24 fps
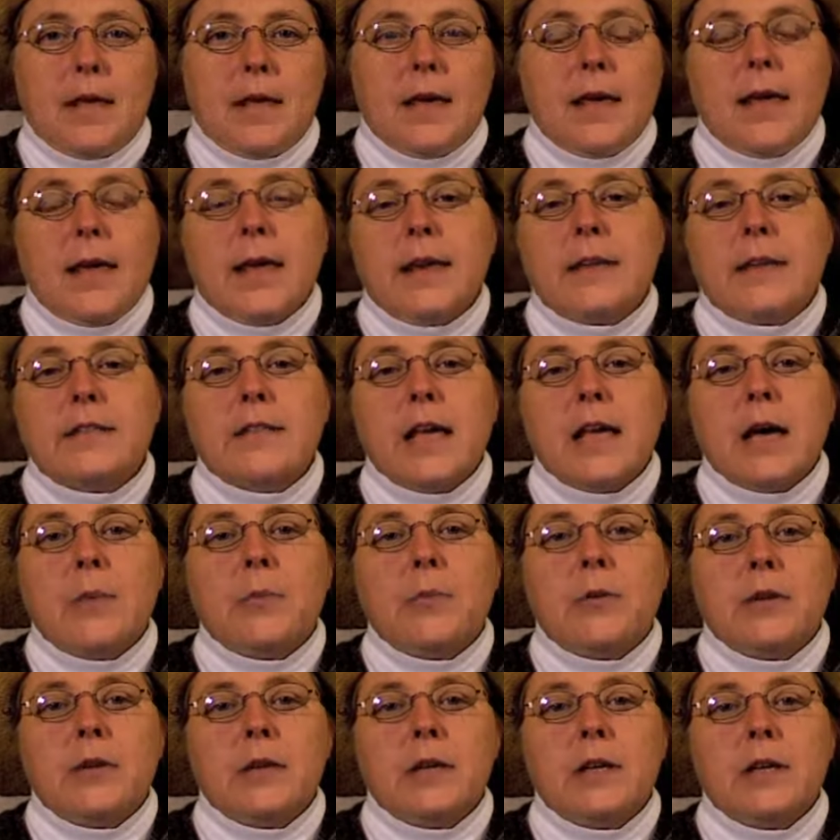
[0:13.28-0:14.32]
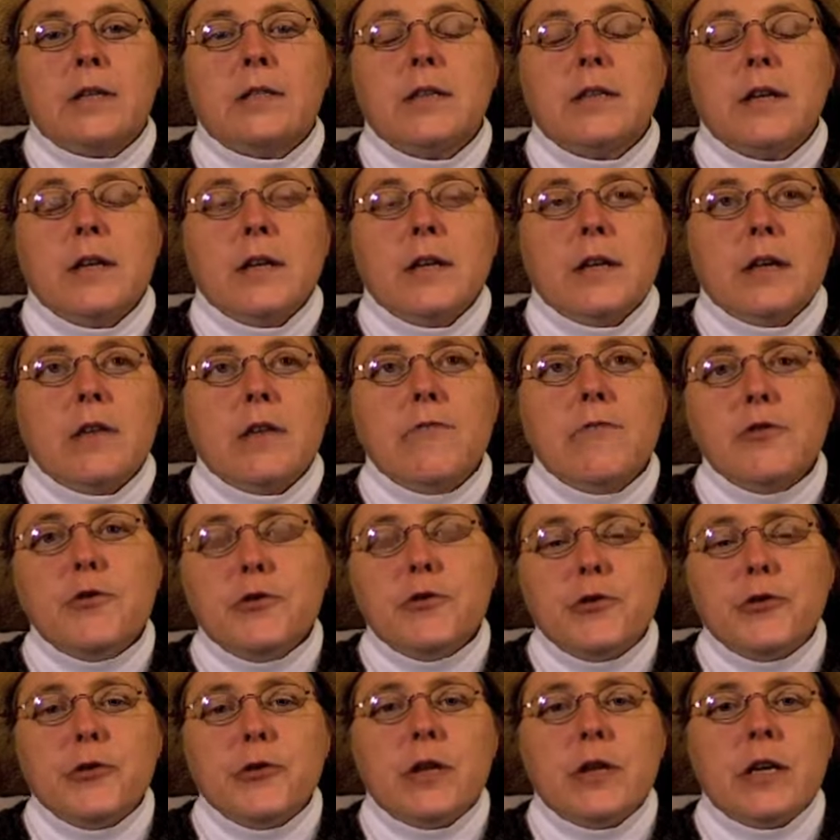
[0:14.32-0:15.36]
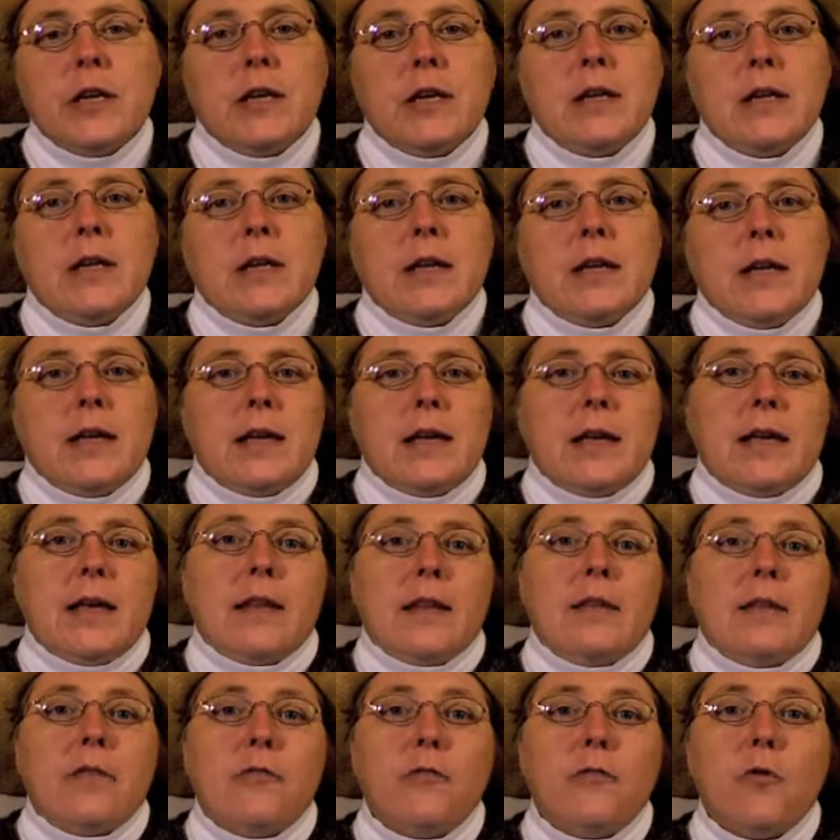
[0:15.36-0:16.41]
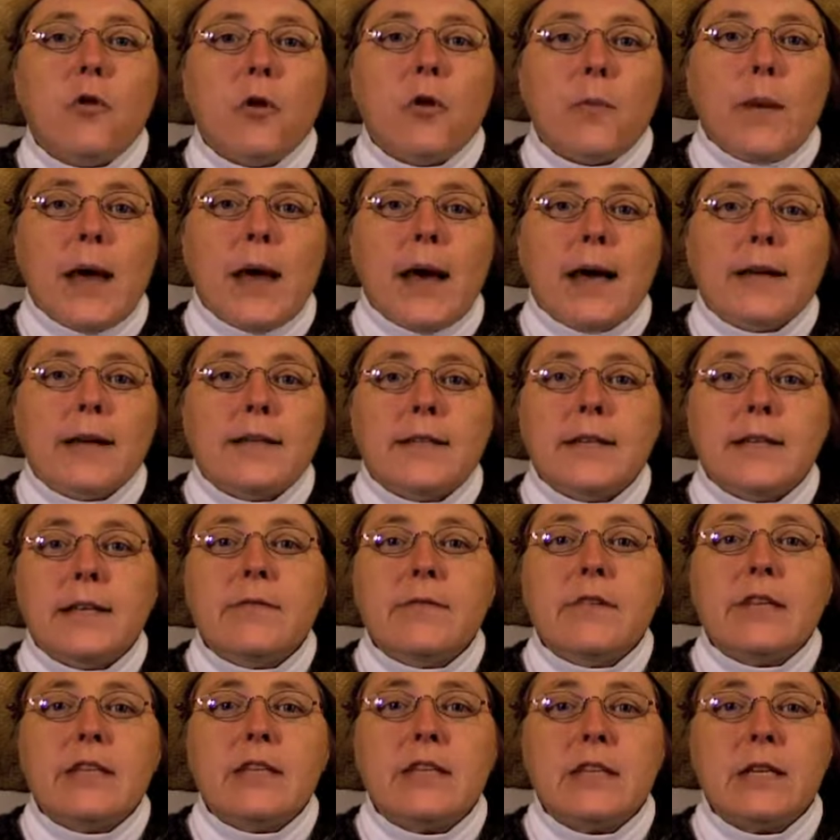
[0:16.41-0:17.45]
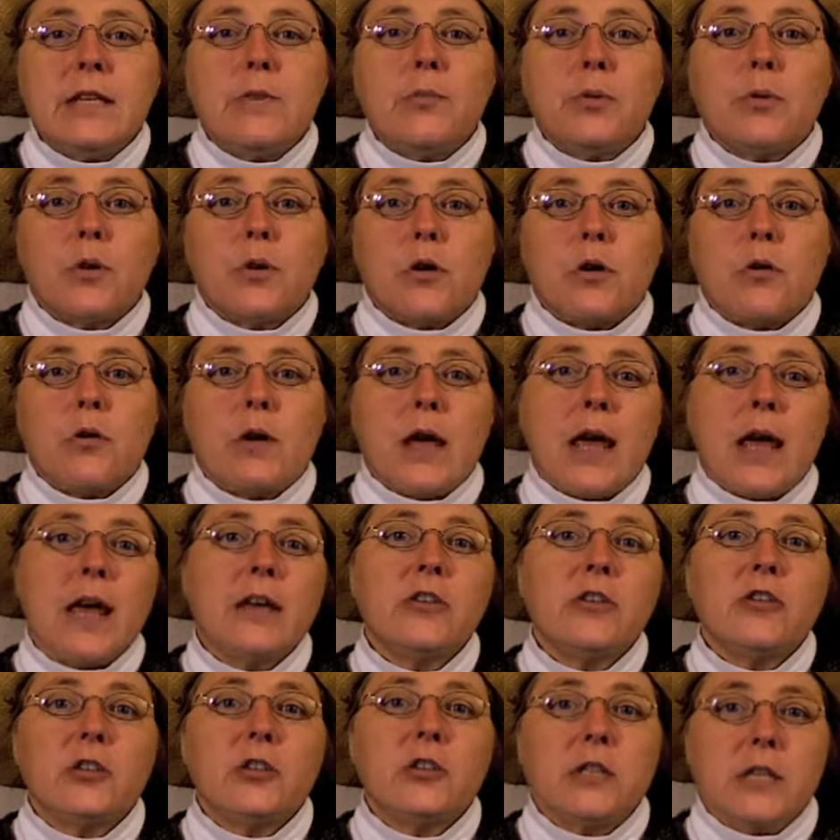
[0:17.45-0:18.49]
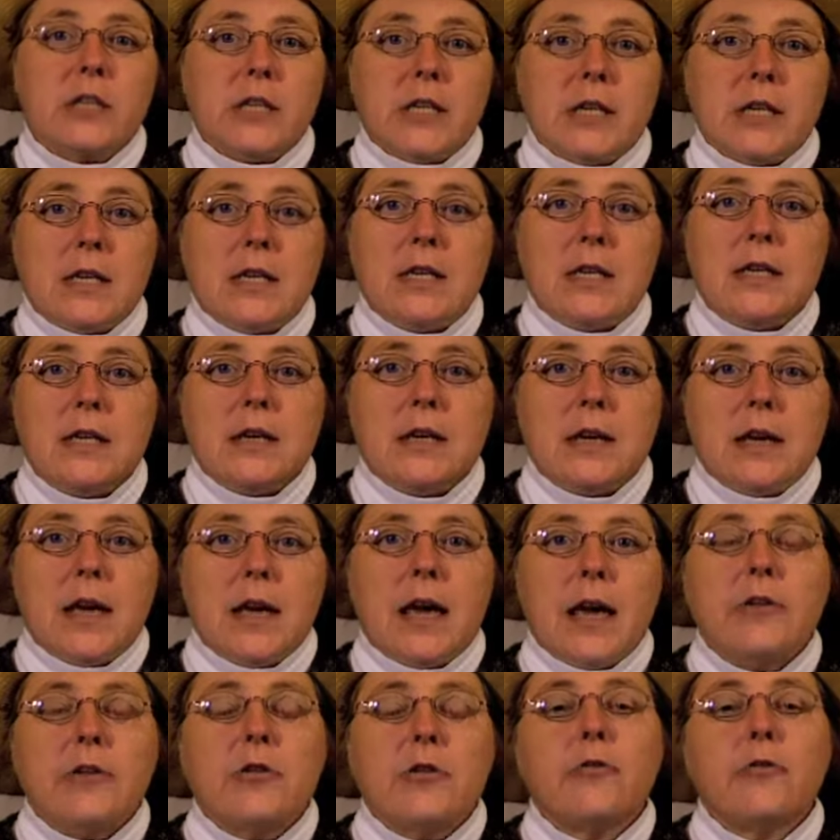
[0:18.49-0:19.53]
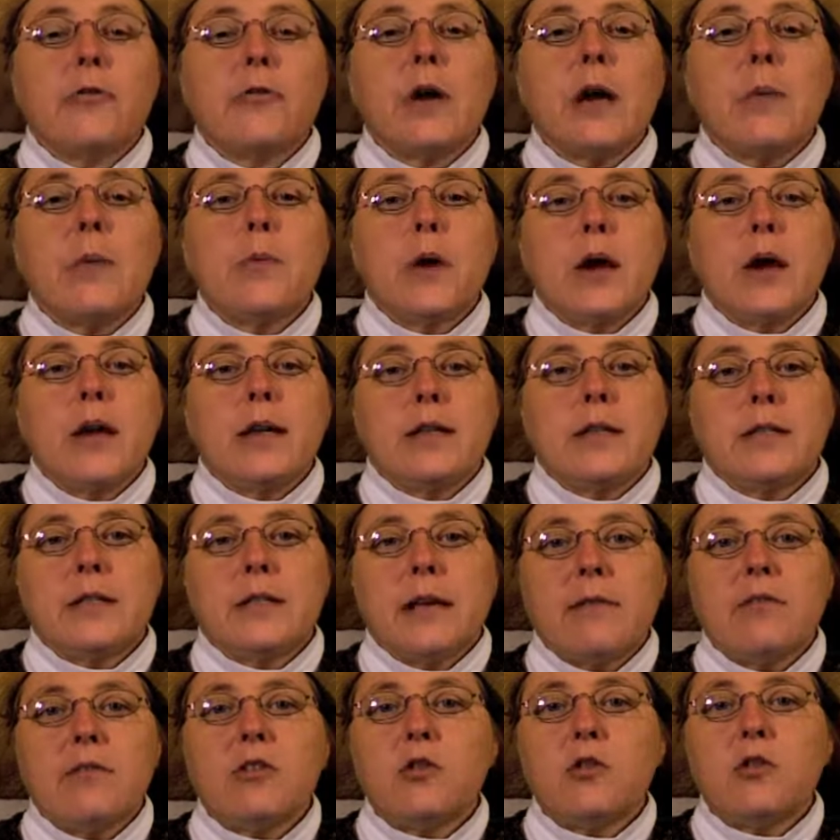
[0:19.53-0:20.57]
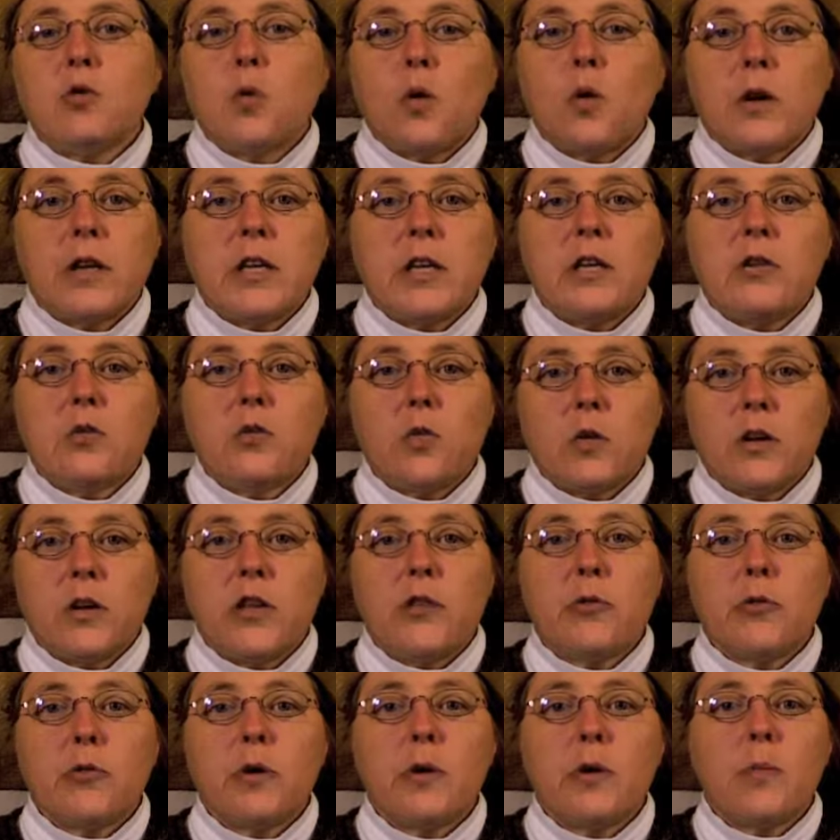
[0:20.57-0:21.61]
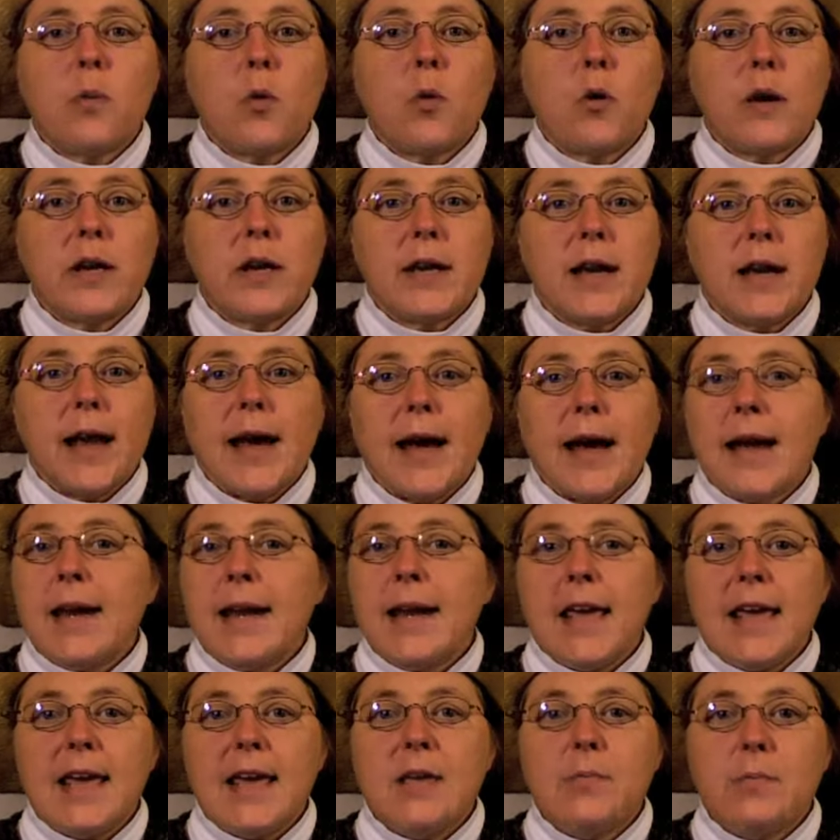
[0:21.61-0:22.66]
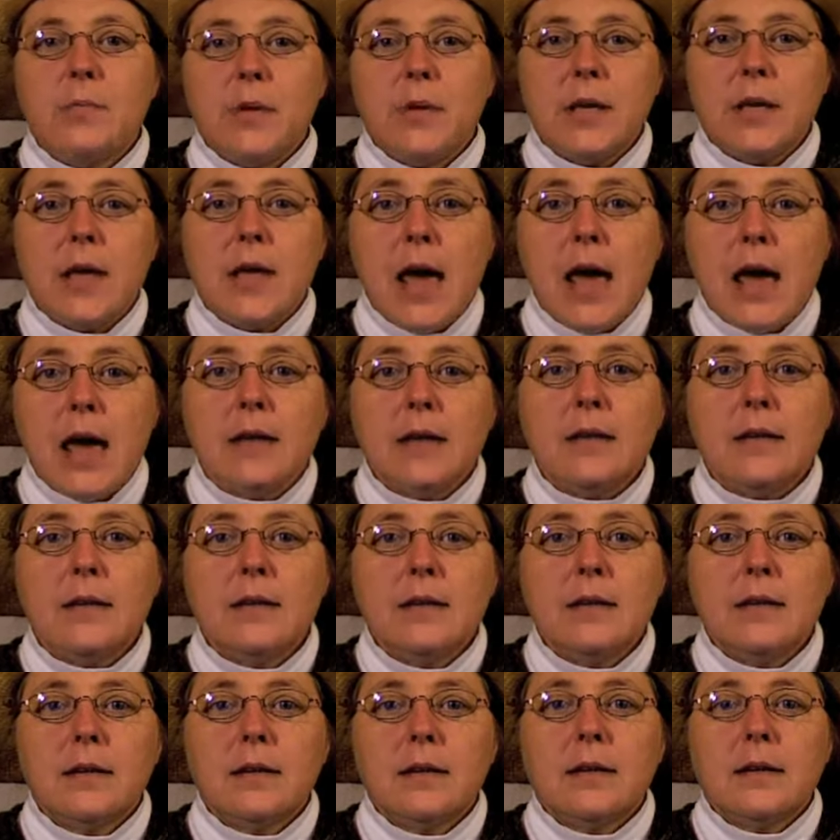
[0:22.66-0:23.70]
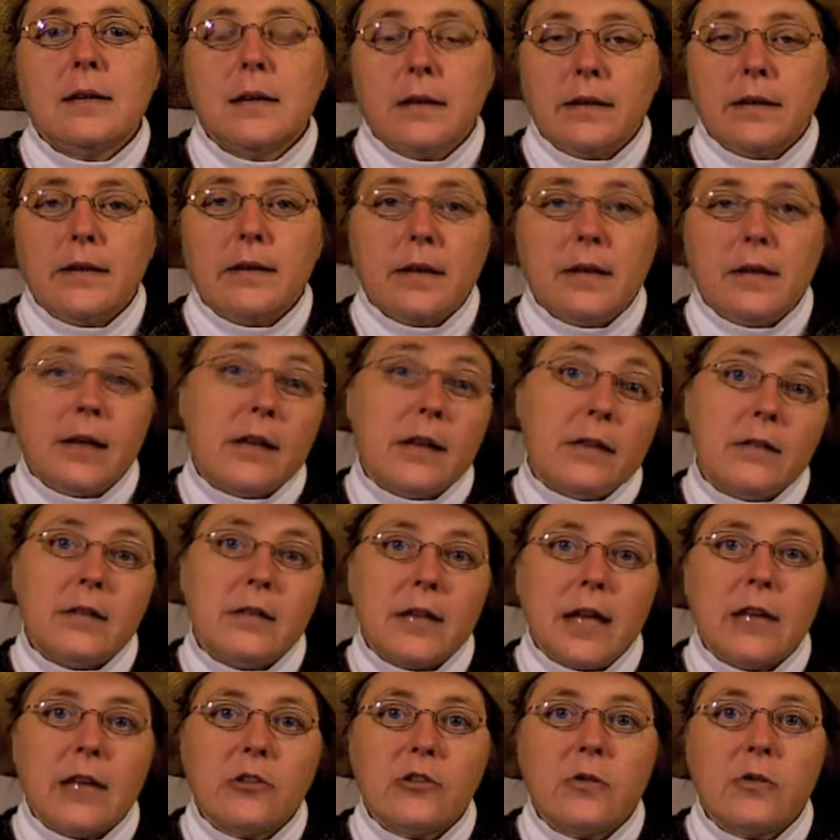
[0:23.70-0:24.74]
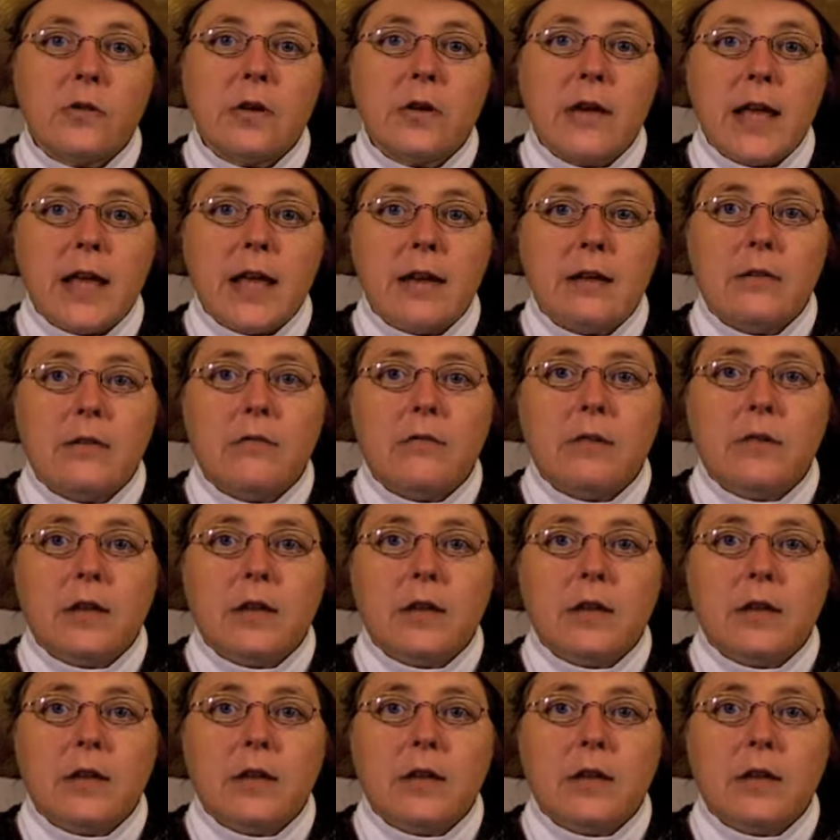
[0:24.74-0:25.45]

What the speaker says: An example is if you're shooting in the format DVC Pro HD and your frame rate is 720 23.98 PN, N stands for native,